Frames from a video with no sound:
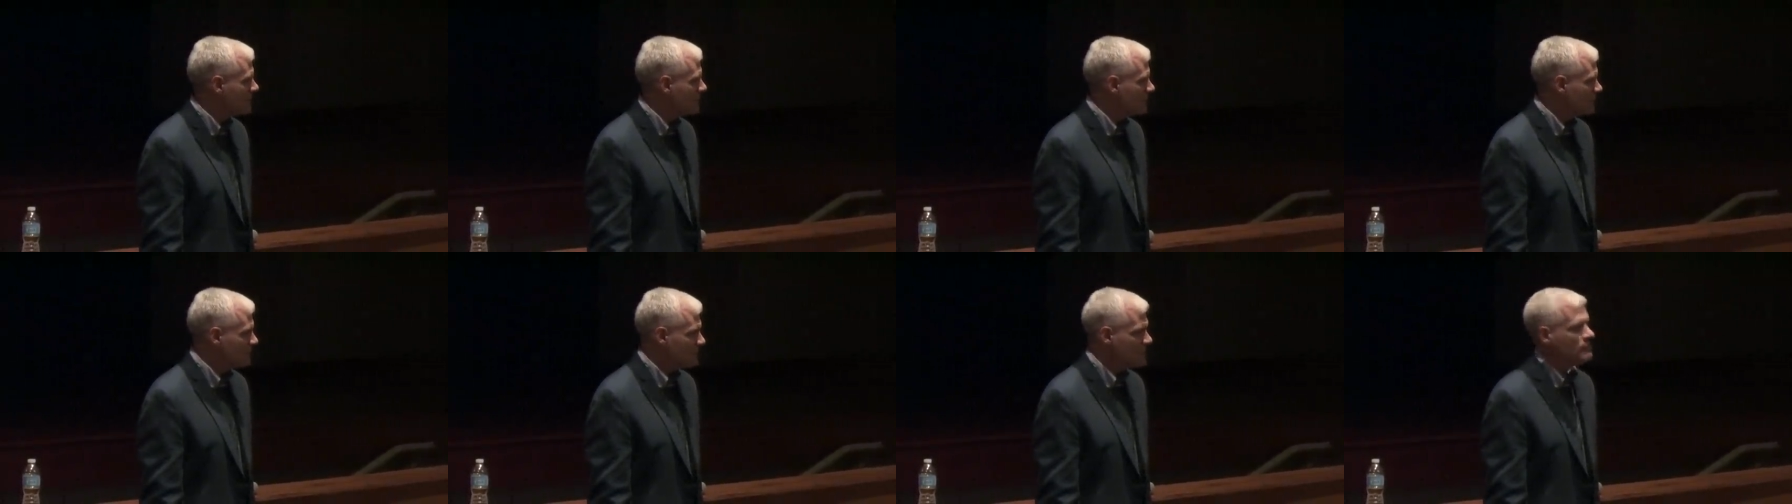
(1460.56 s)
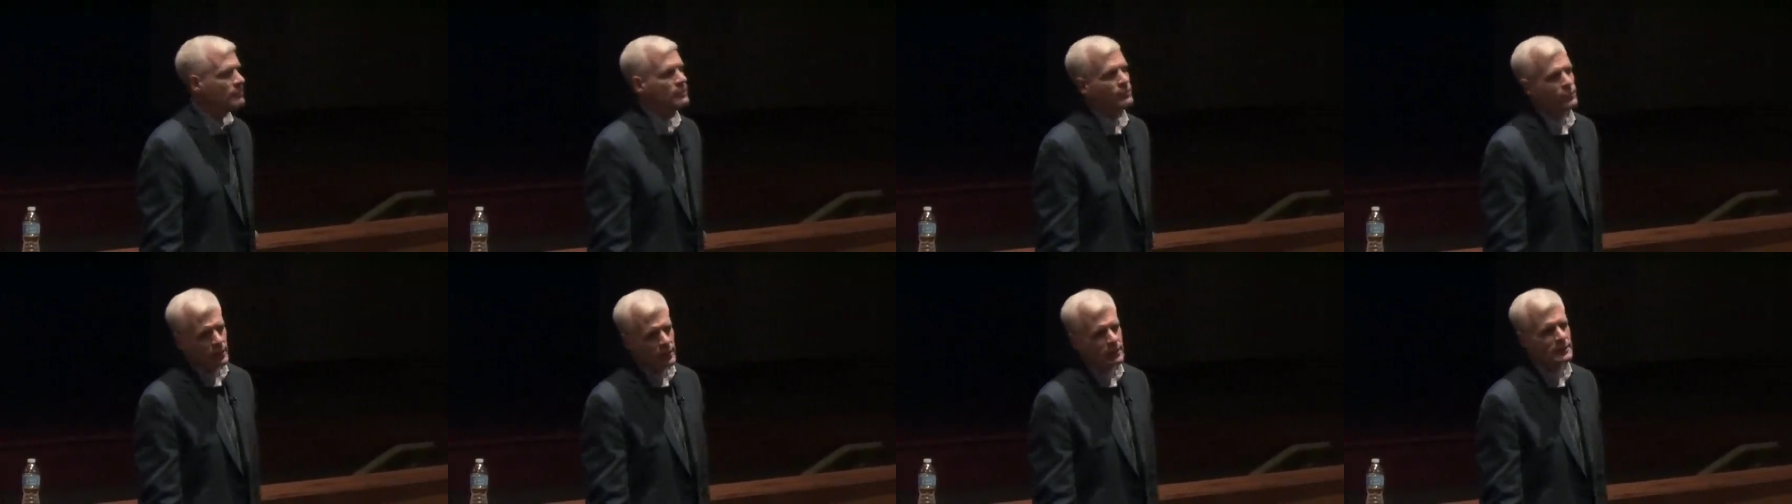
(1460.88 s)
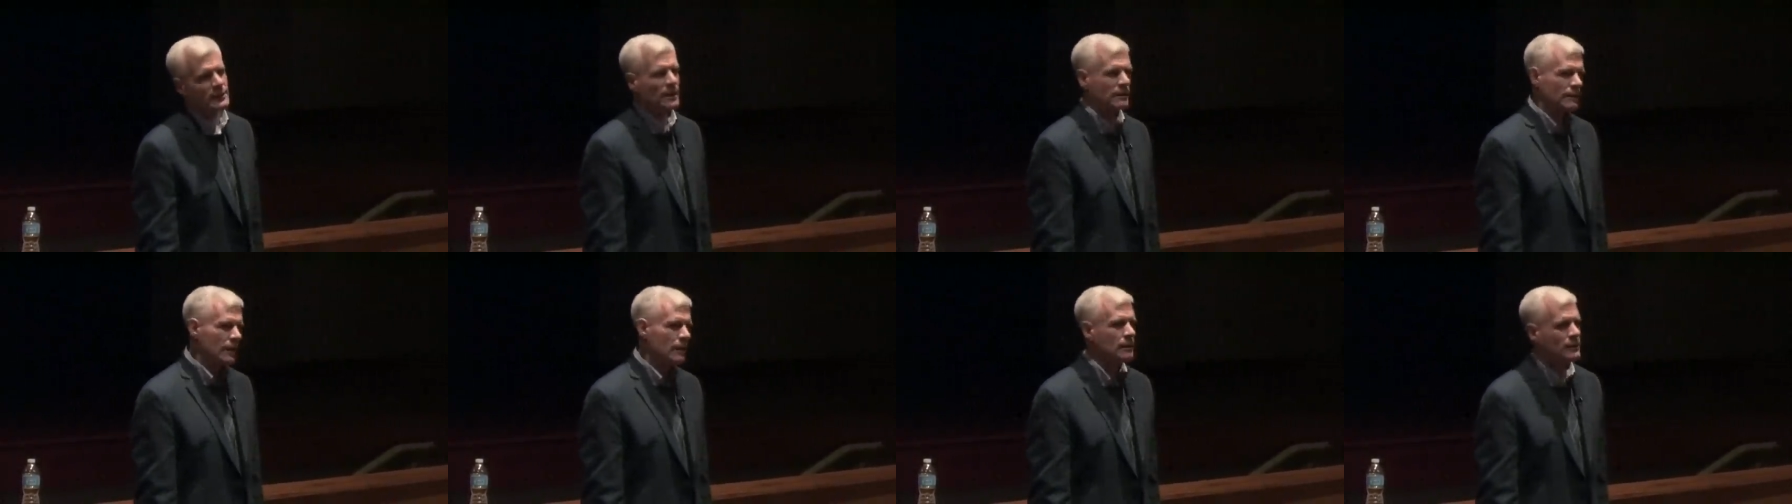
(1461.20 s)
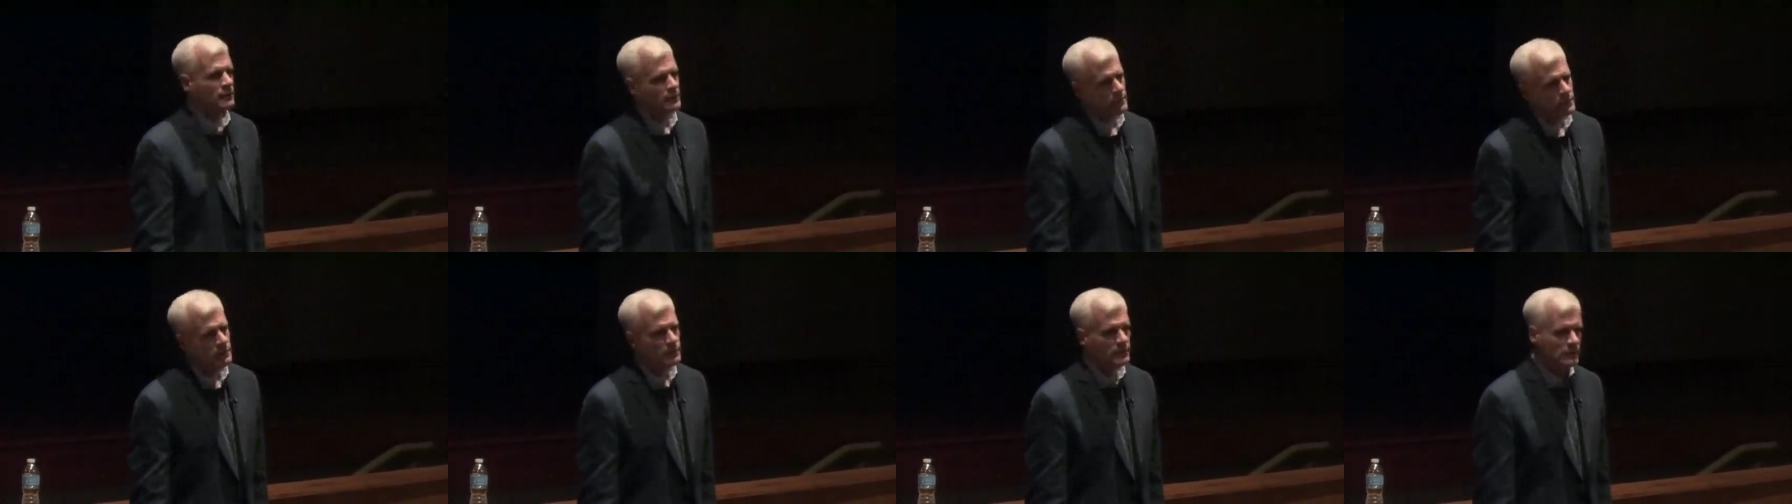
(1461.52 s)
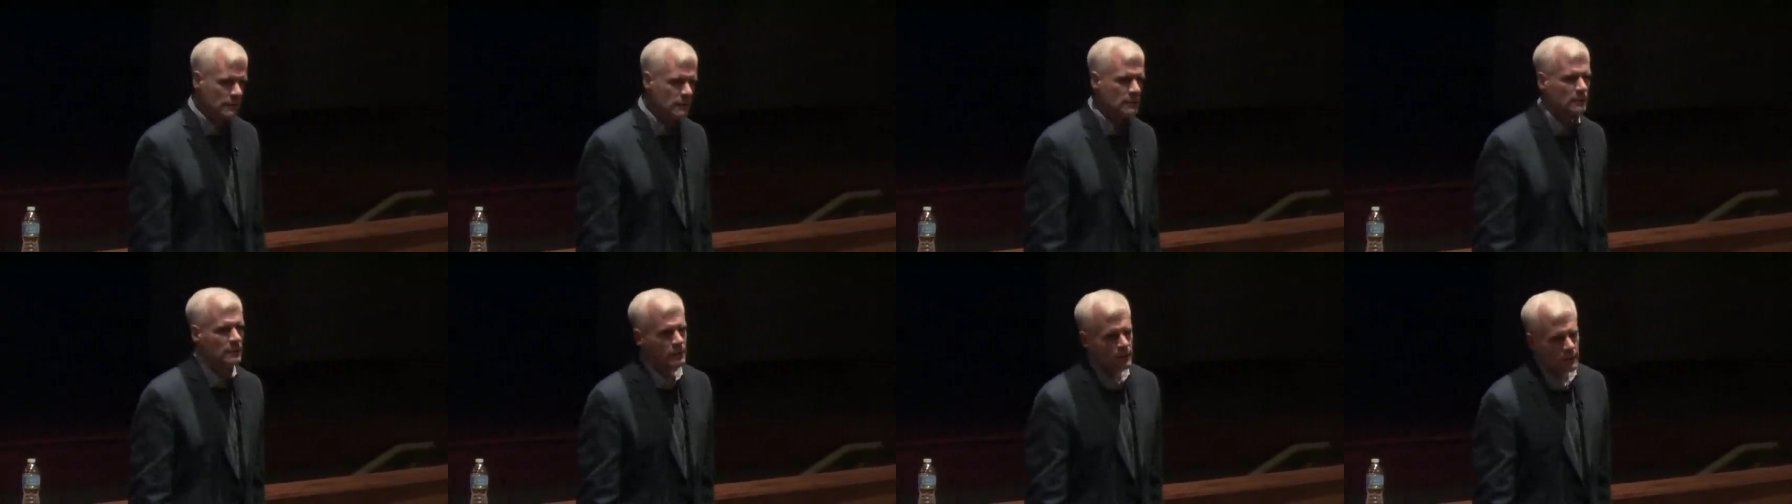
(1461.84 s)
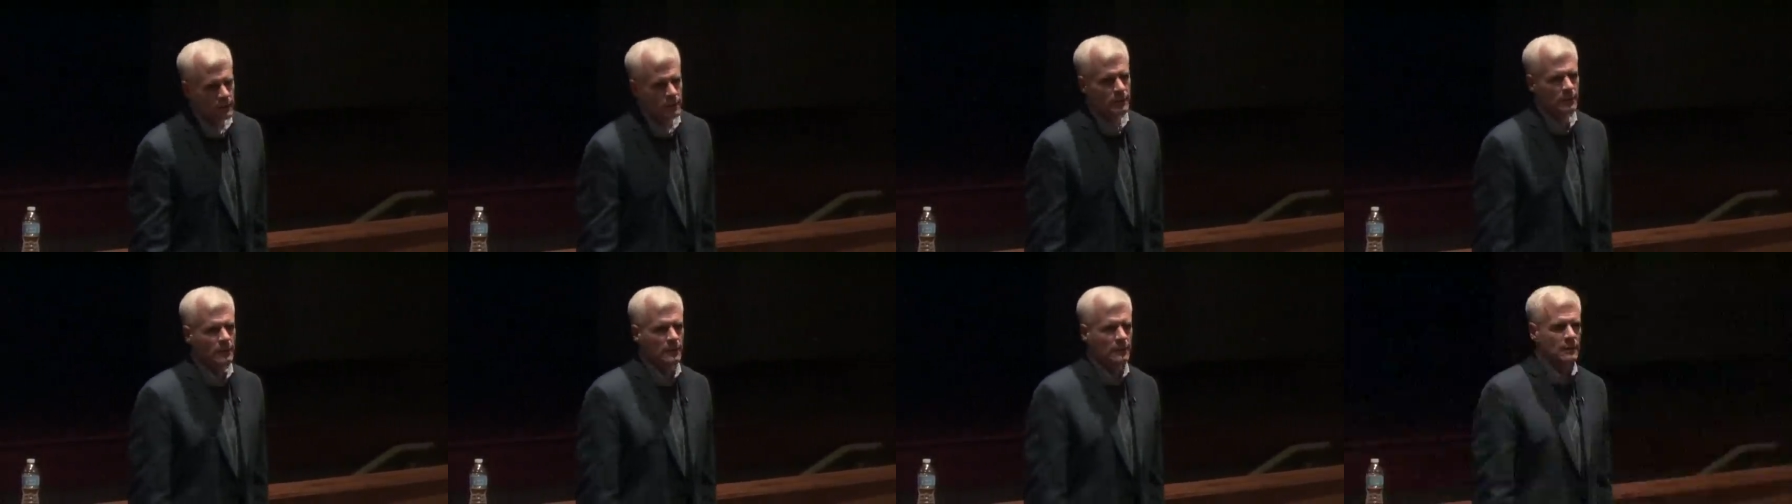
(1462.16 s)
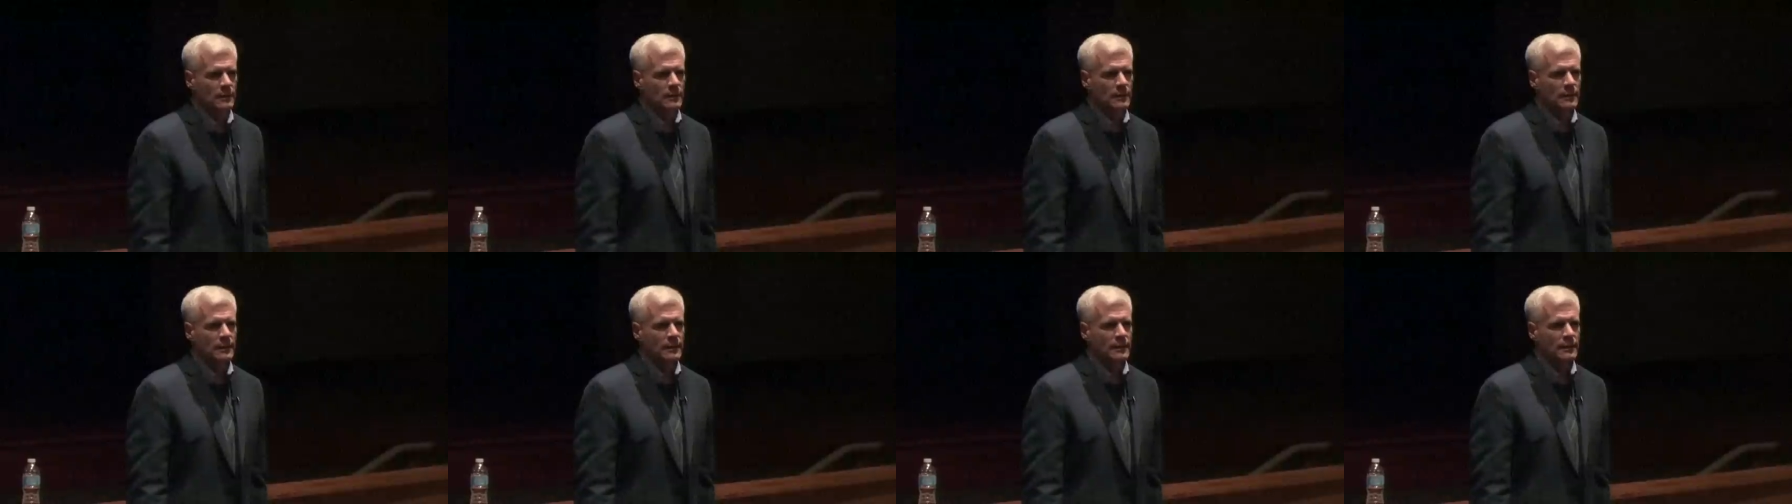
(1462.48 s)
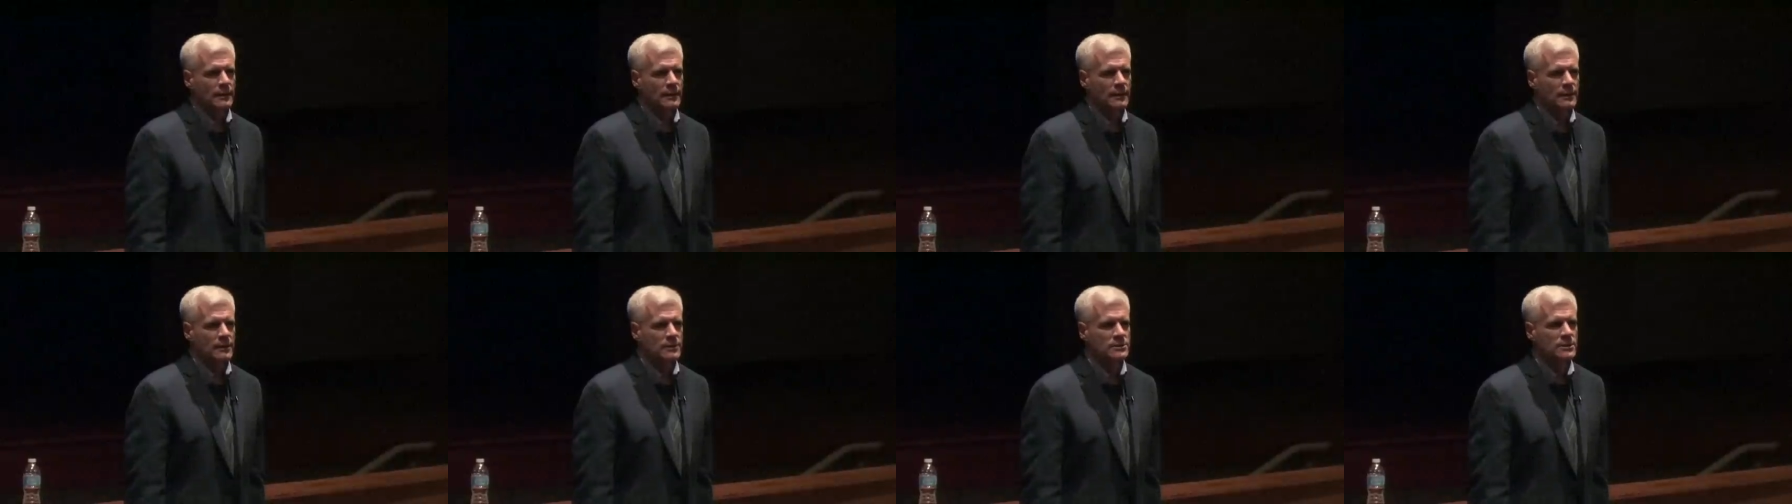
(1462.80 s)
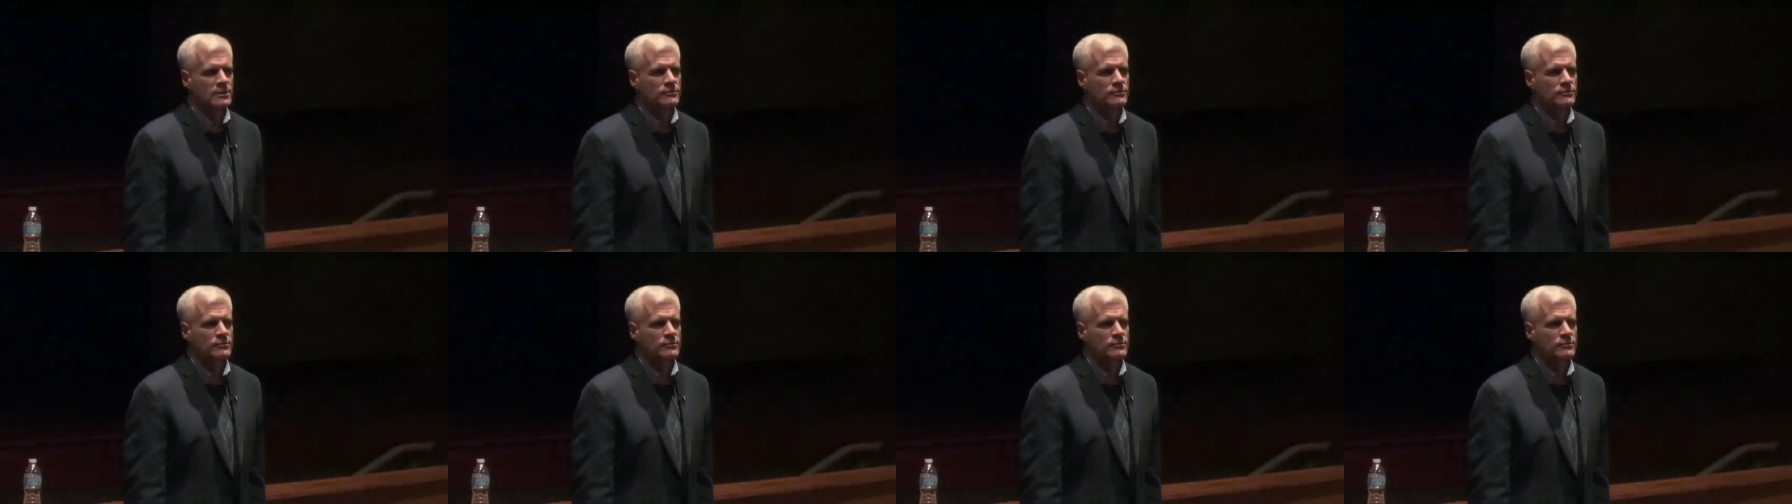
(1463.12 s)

Some of you will get that later. There's